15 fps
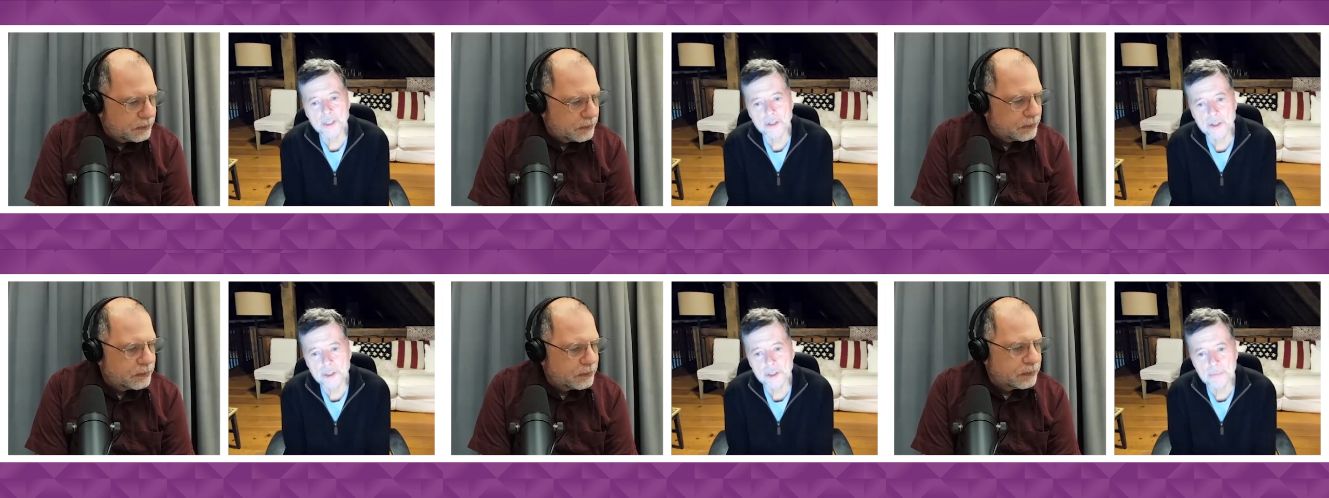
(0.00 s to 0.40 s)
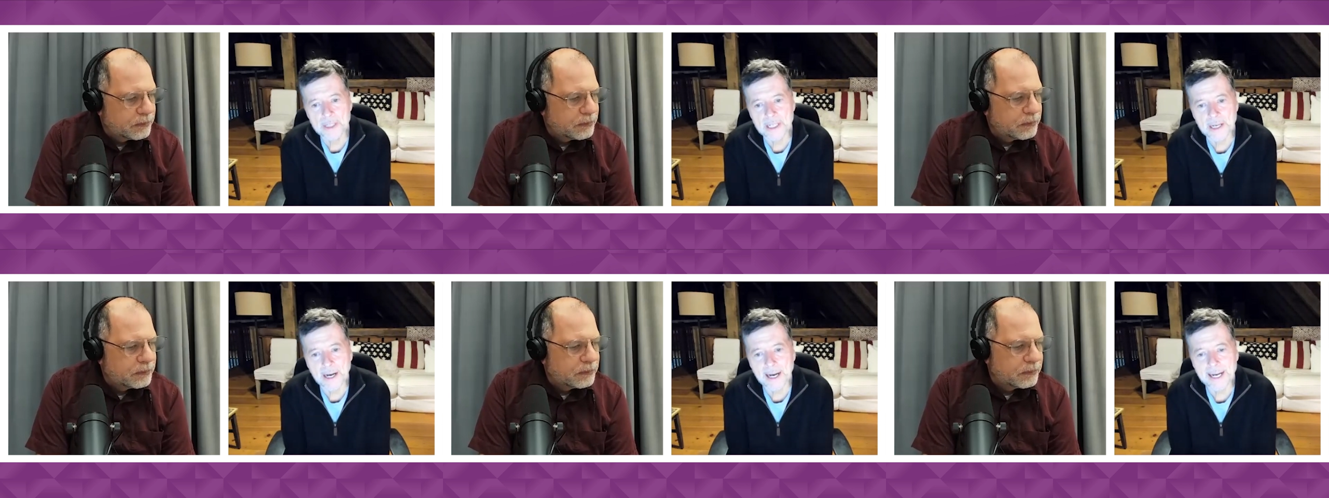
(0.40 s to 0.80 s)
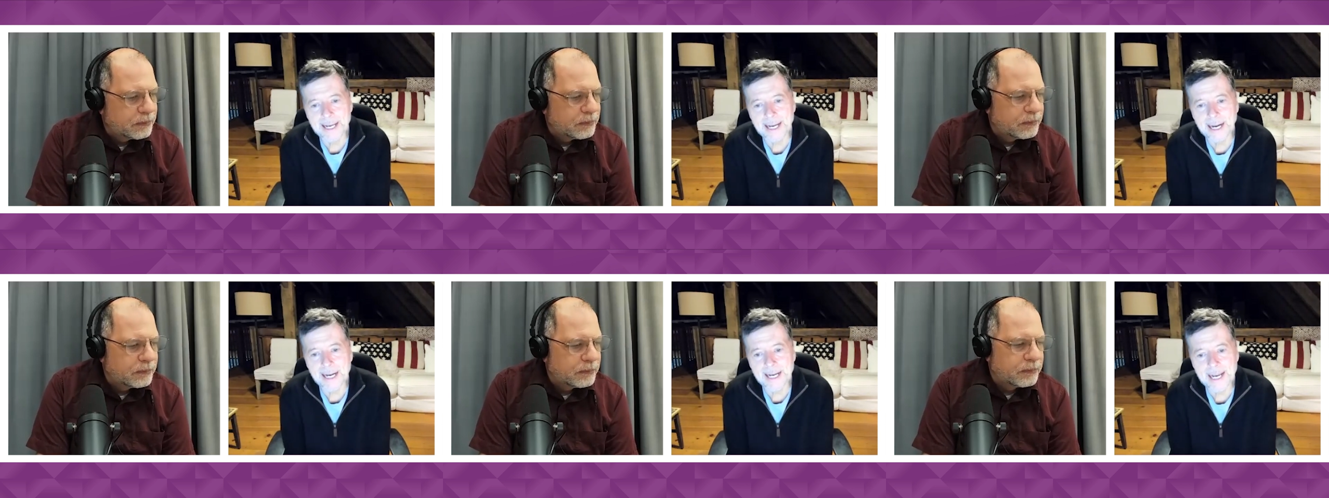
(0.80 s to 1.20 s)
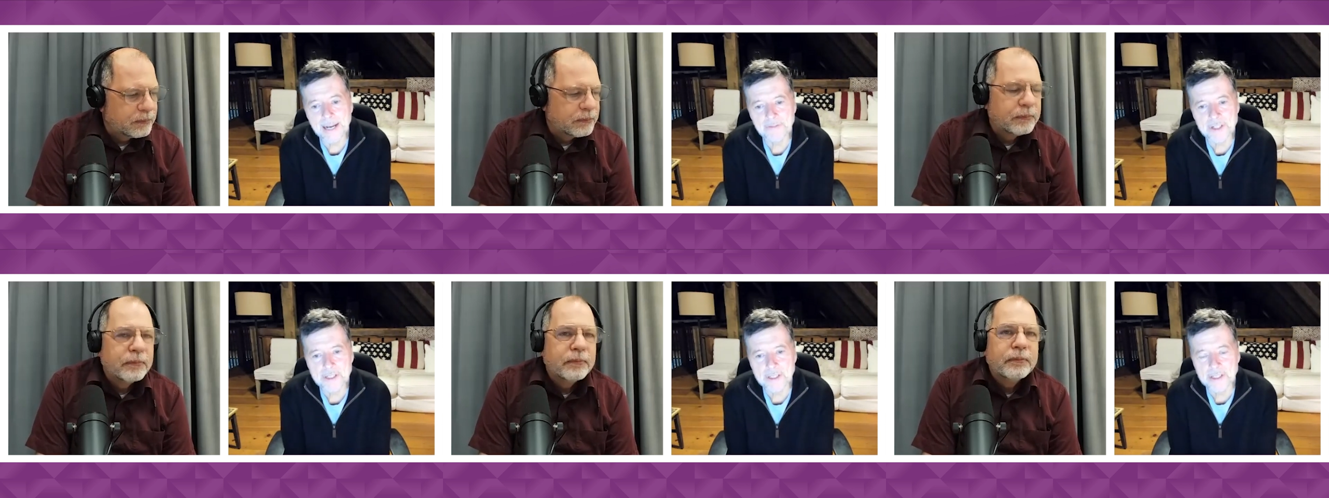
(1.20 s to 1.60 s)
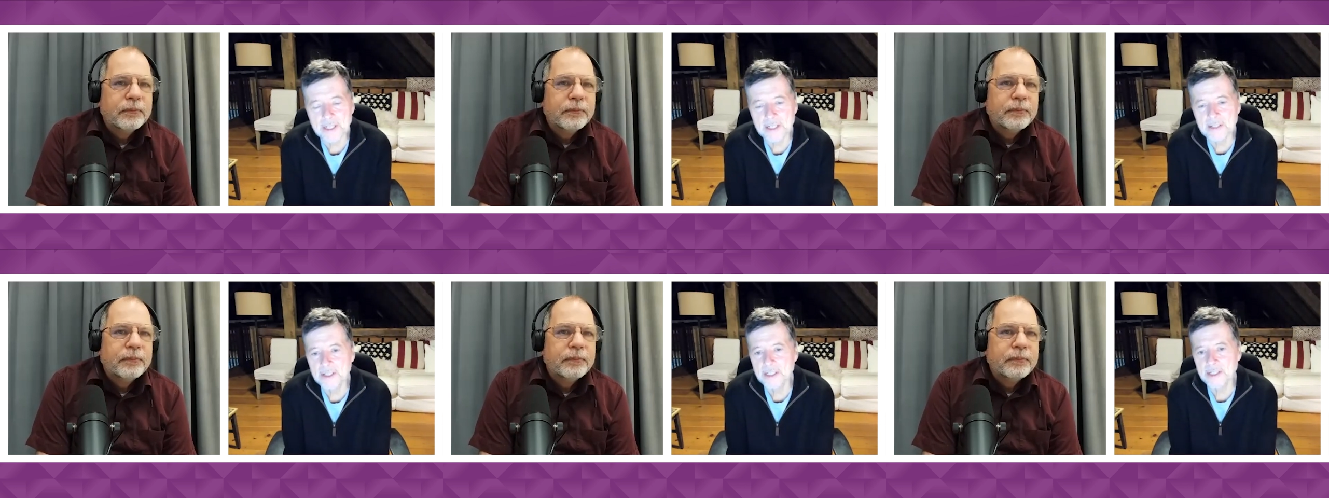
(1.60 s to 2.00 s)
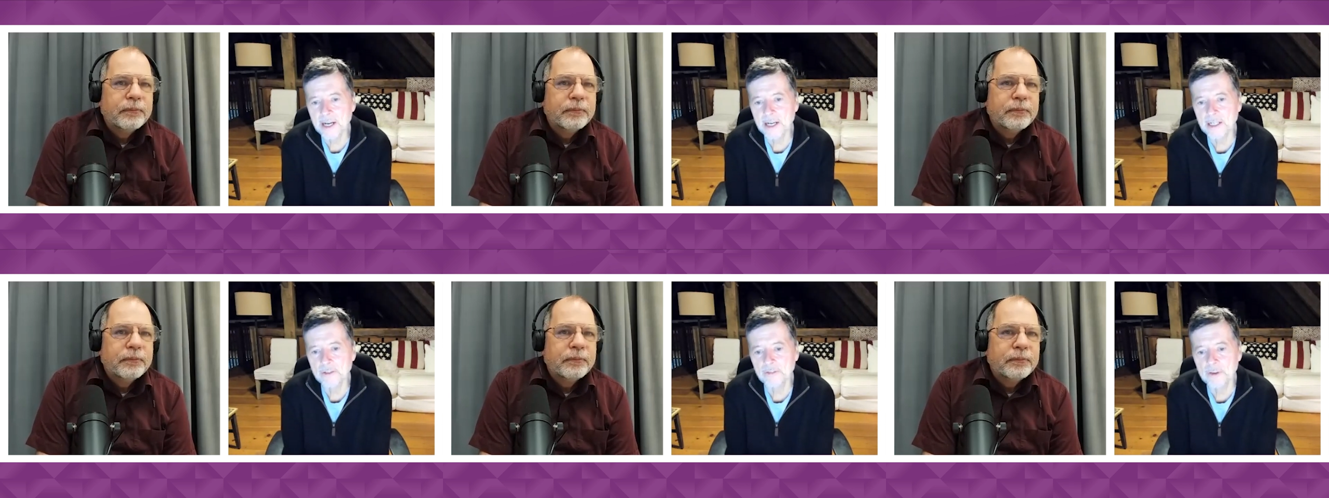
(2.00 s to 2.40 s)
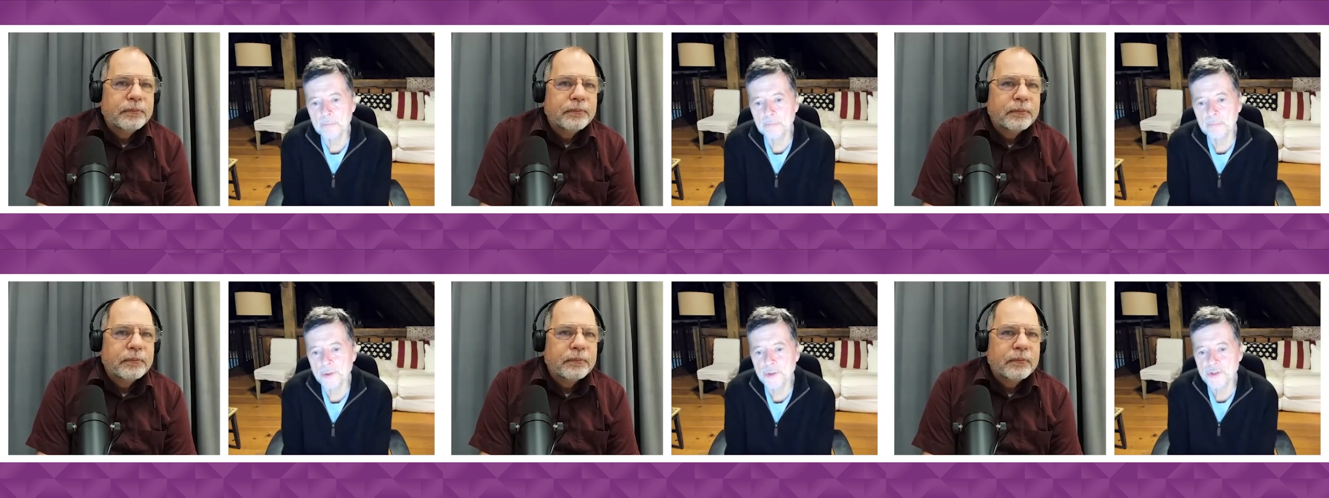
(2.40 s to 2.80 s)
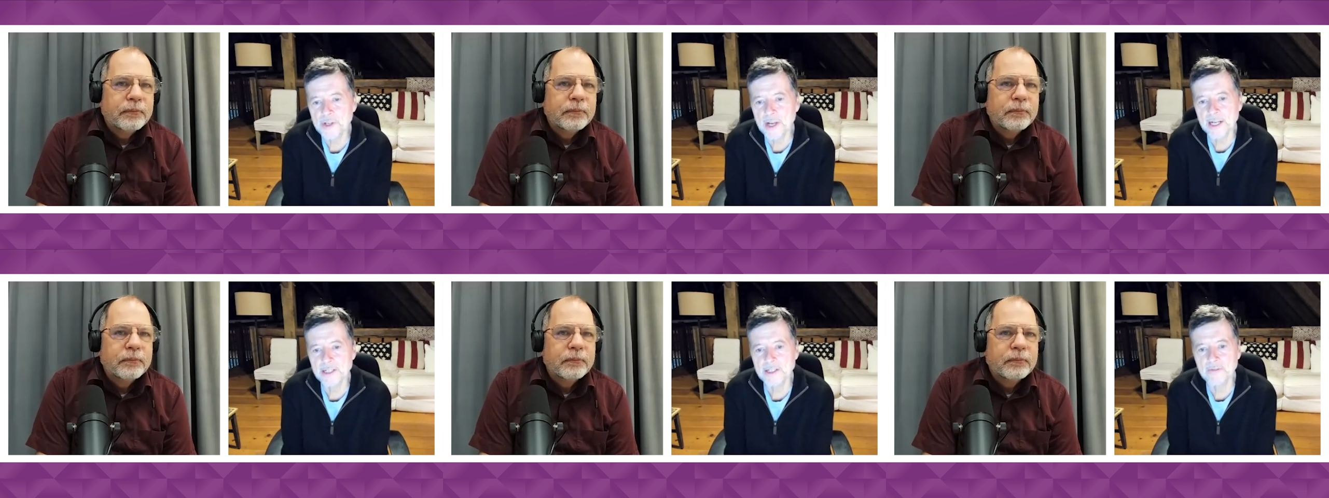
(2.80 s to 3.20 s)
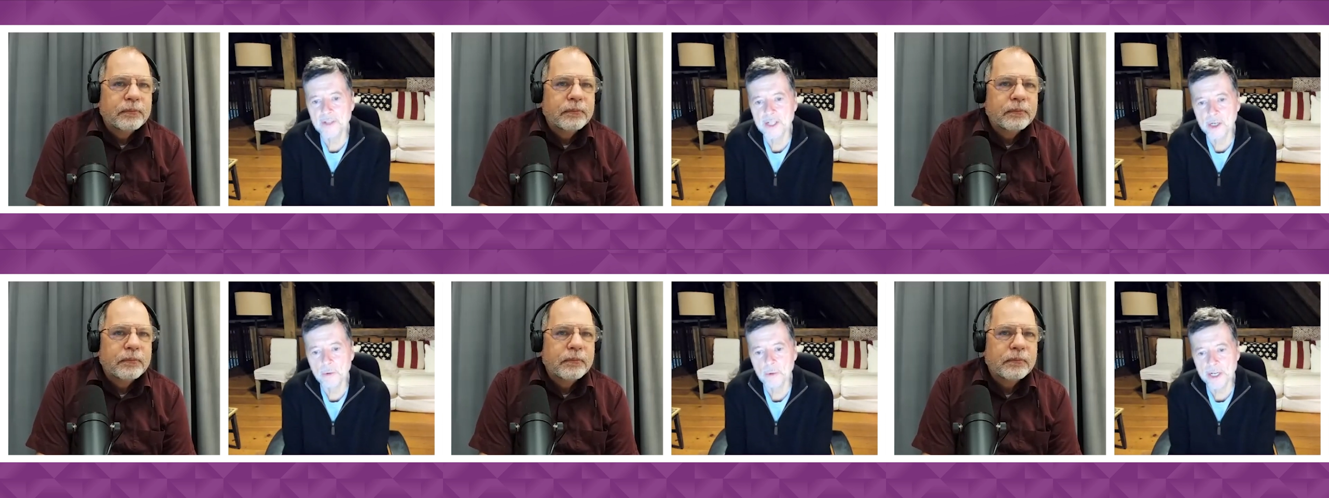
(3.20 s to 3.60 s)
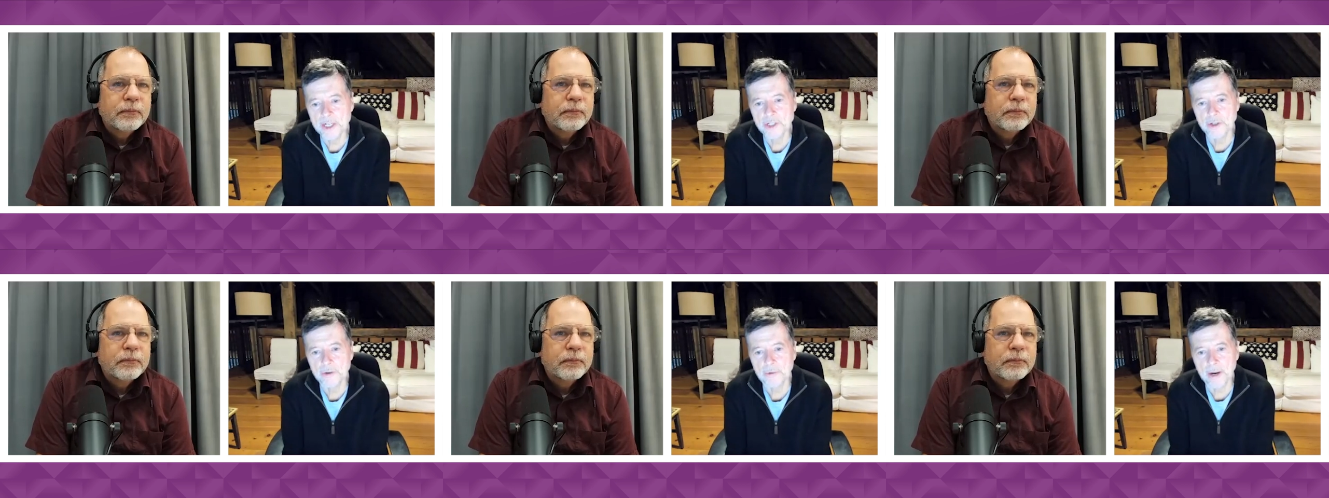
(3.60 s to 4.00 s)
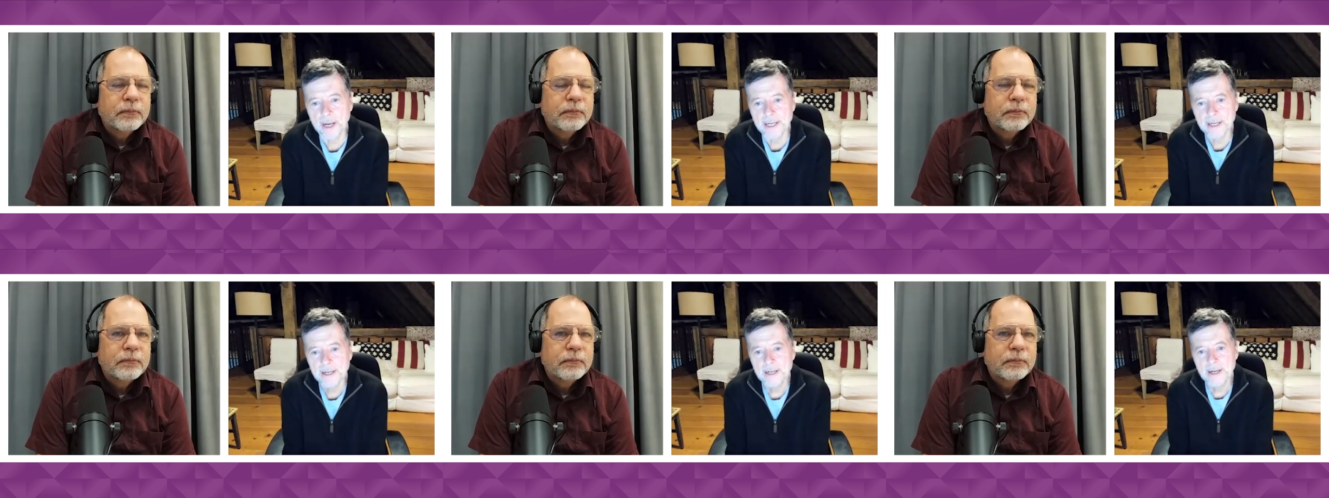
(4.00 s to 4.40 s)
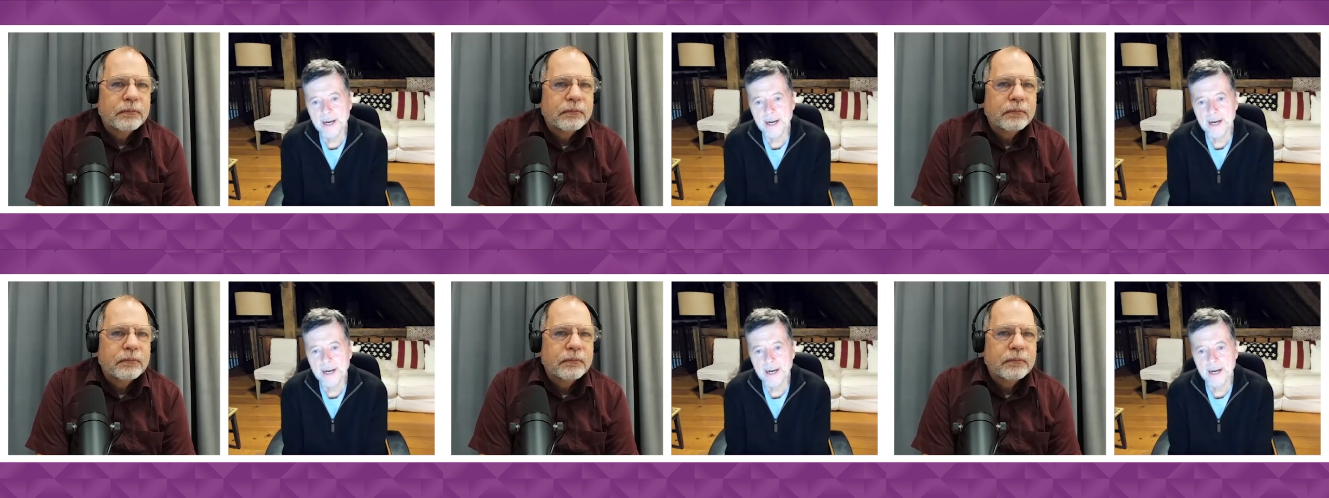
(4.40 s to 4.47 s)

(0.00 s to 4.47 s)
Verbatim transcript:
Speaker 1: it could be. I have to see this, Tyler, from both sides of the equation, right?